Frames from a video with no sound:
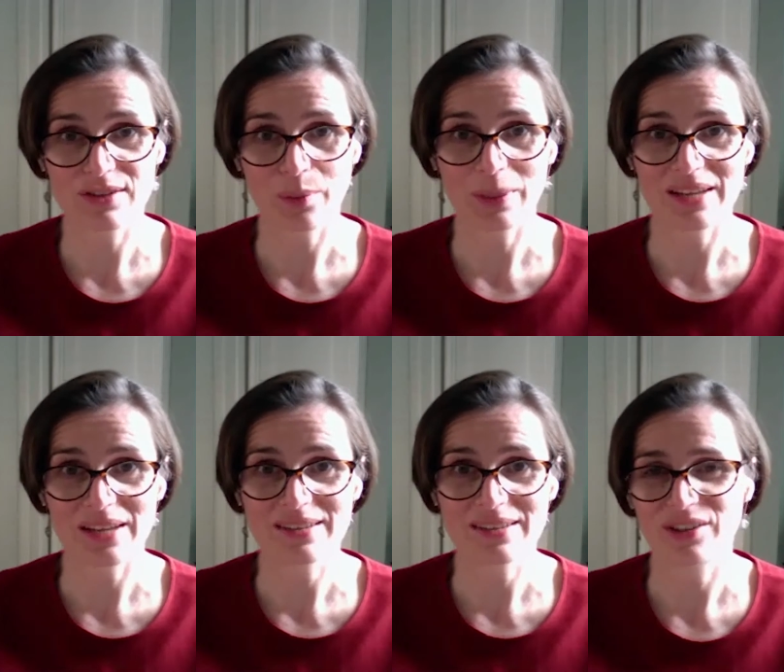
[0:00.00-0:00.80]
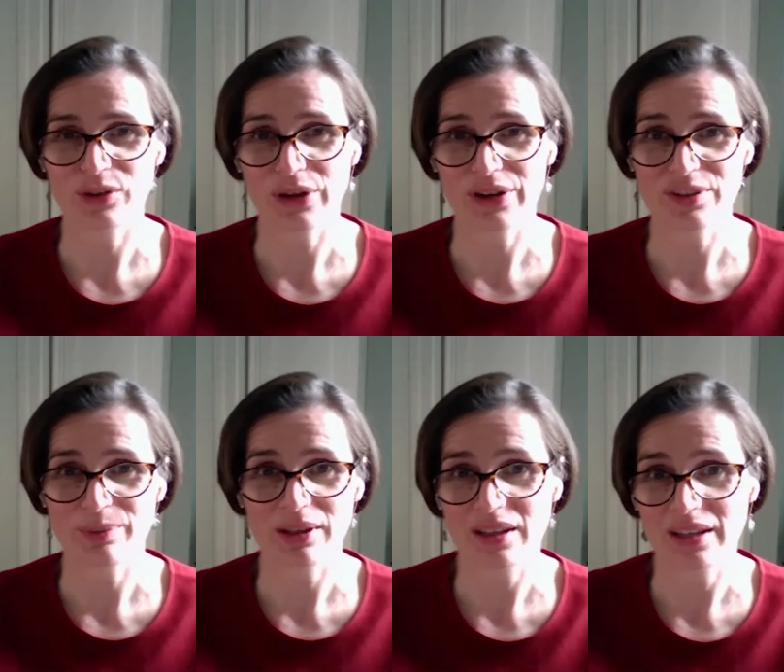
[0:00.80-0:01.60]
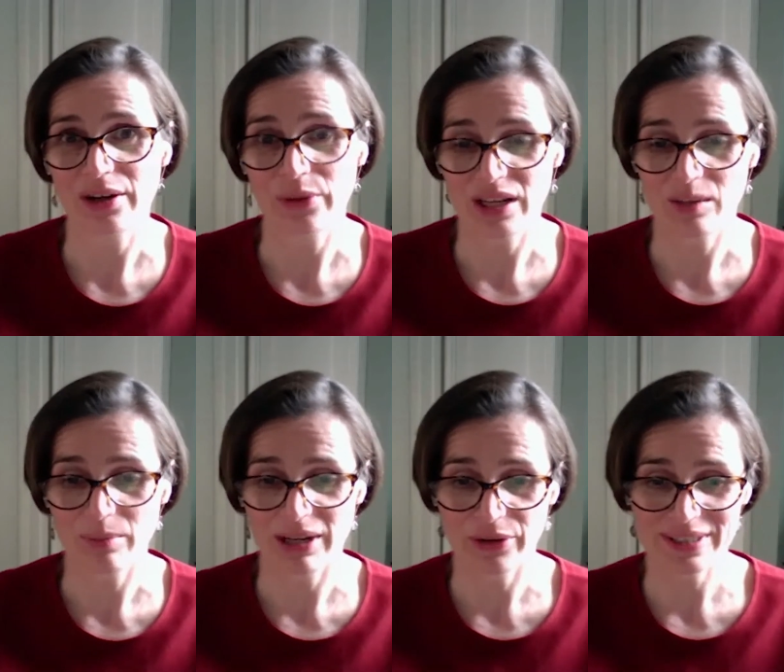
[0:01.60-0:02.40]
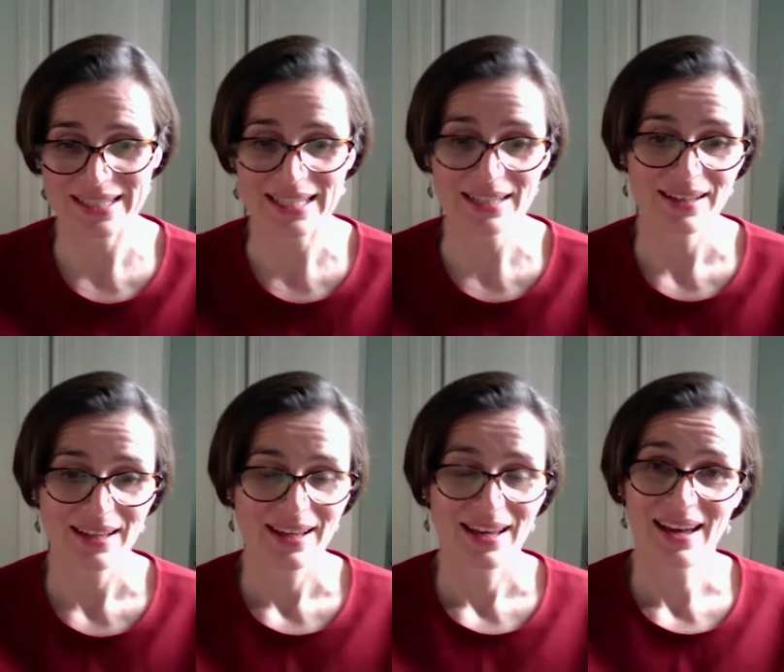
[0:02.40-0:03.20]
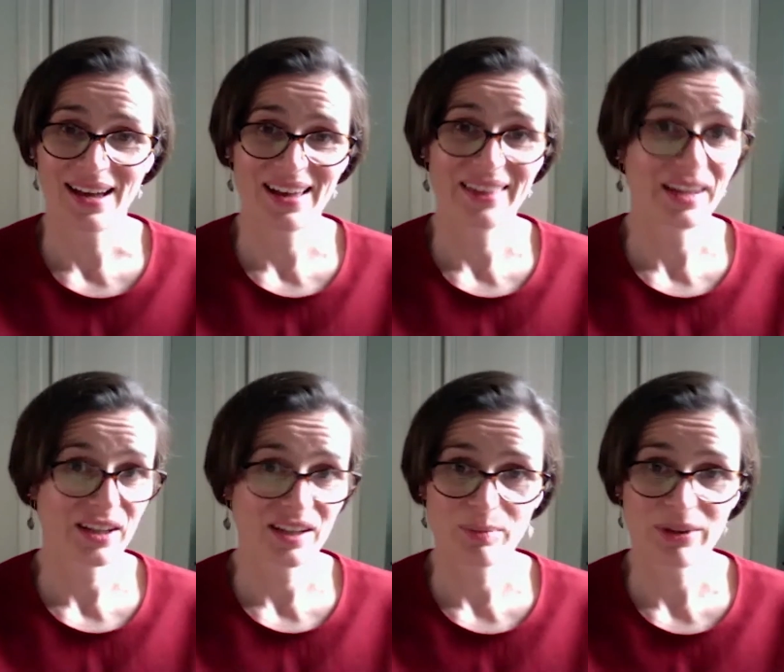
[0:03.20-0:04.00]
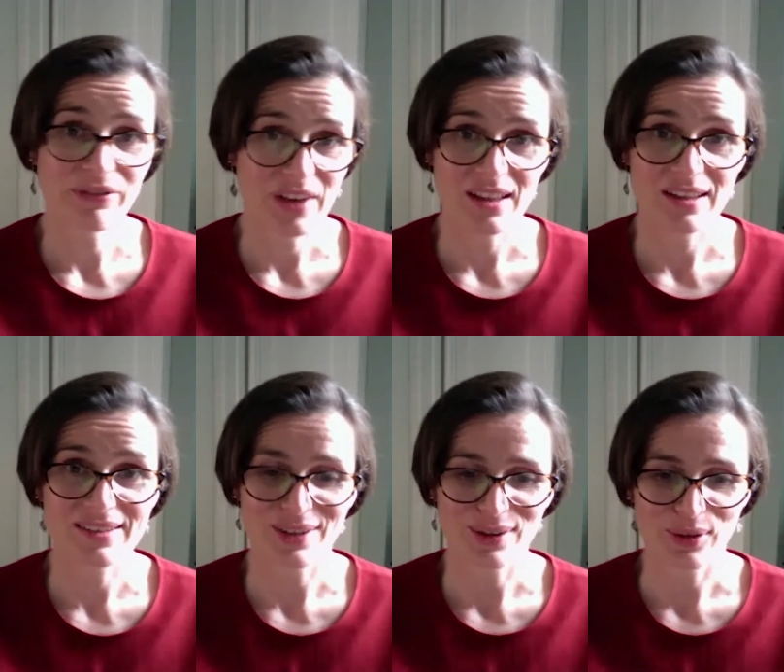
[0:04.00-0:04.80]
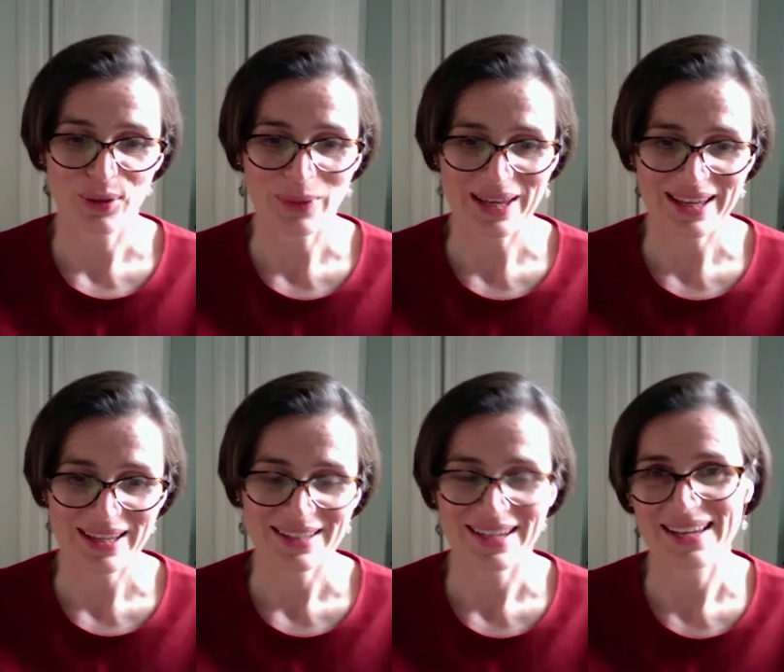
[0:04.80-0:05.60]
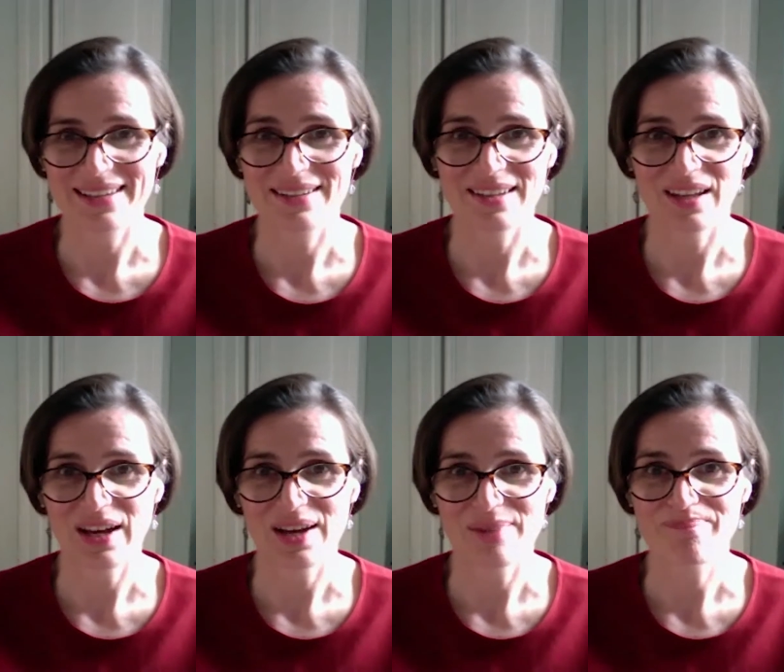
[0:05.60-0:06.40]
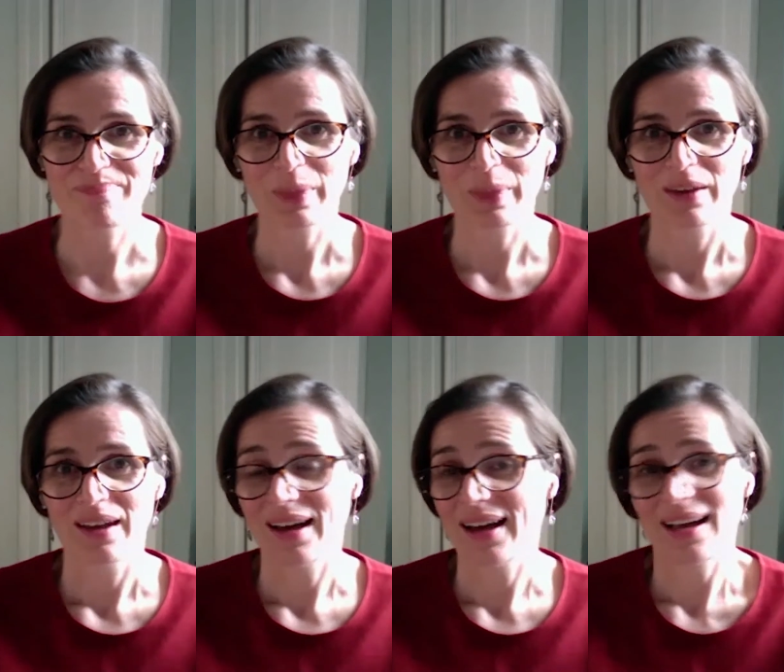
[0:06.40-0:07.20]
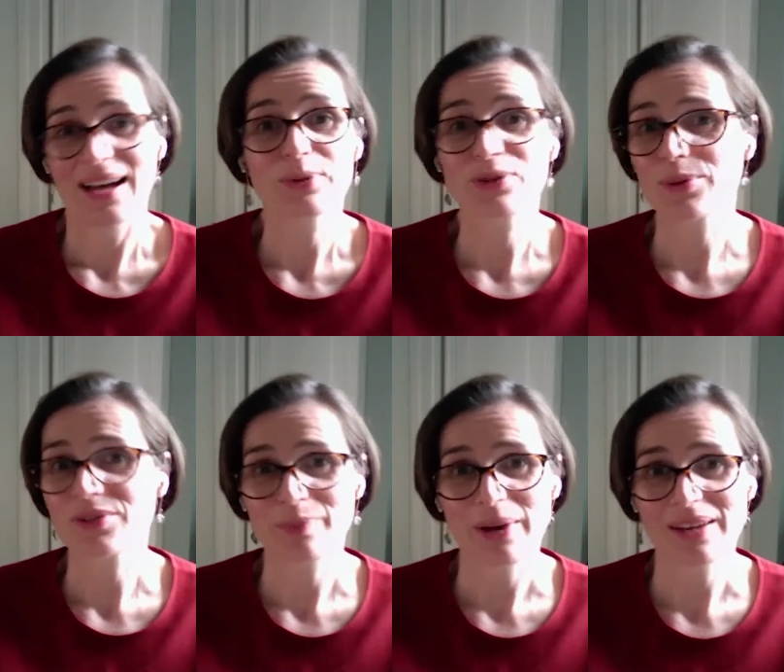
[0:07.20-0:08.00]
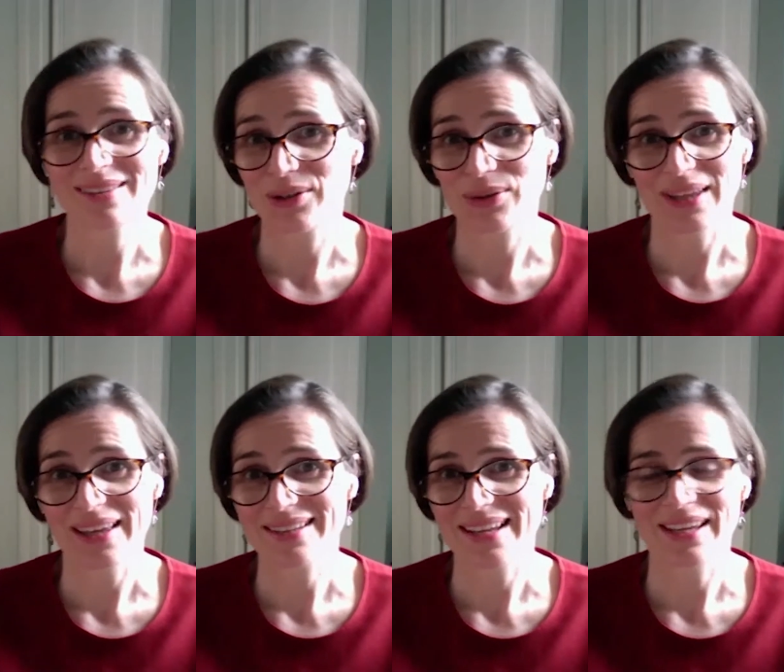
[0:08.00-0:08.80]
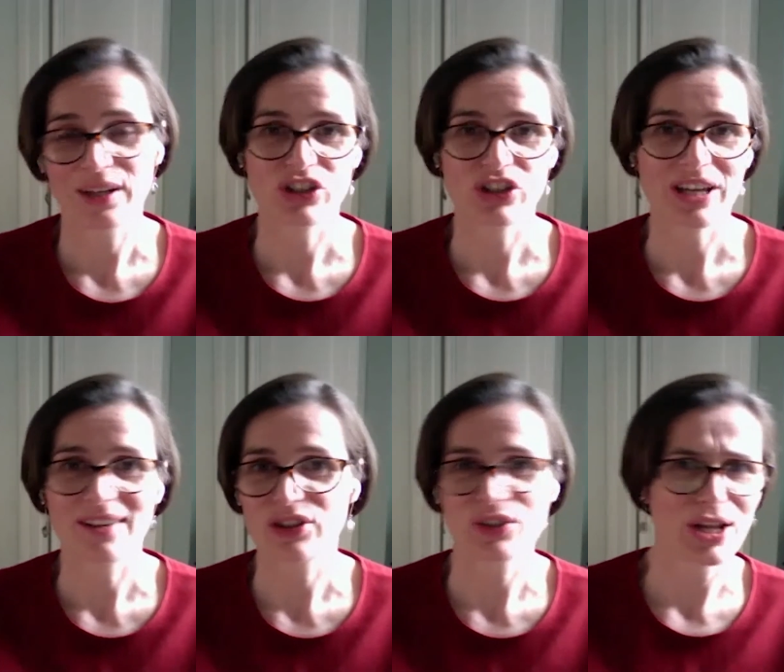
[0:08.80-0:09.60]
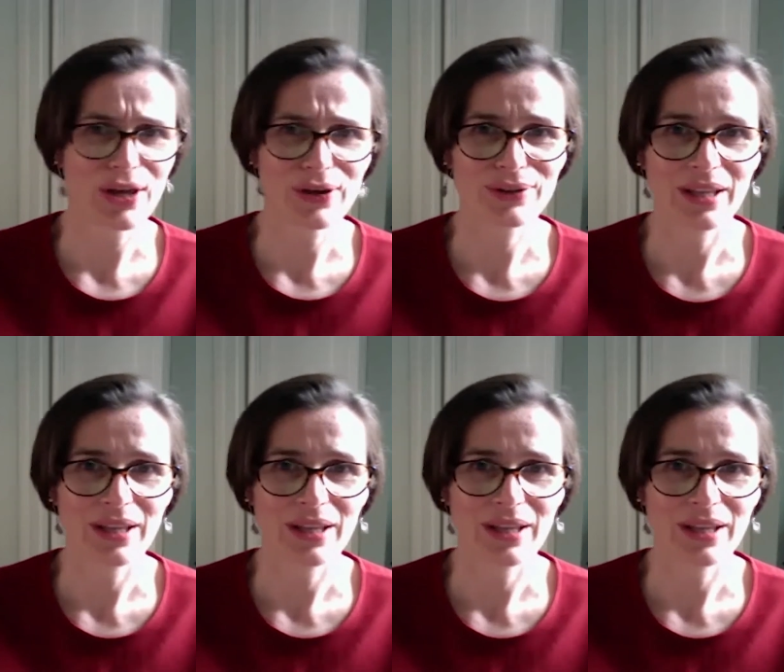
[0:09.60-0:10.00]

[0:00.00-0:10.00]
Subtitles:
dominated and you're going to be, in a minority. And they're going to be failures along the way. And I was always a person who liked taking on challenges alone,